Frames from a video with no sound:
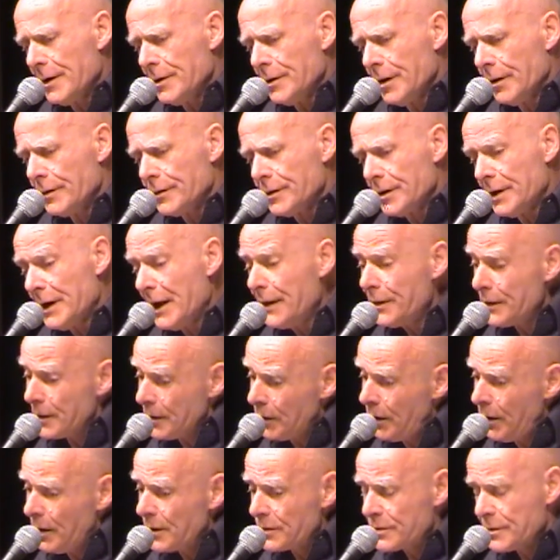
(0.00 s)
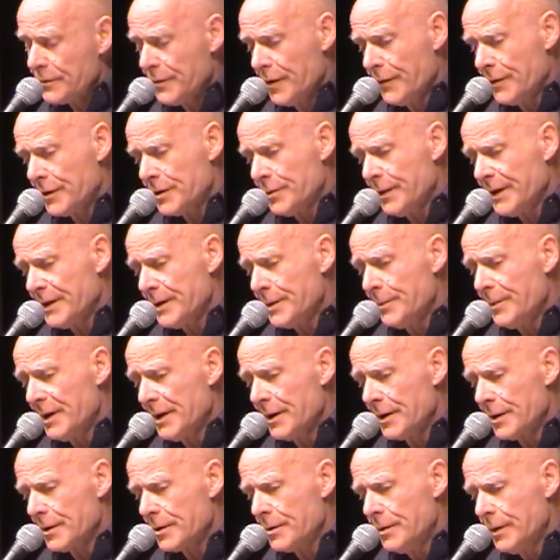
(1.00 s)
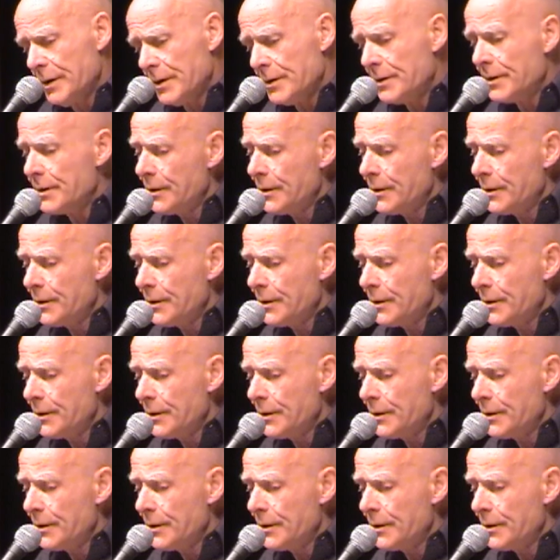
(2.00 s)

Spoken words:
London at the cost of over 20 million quid.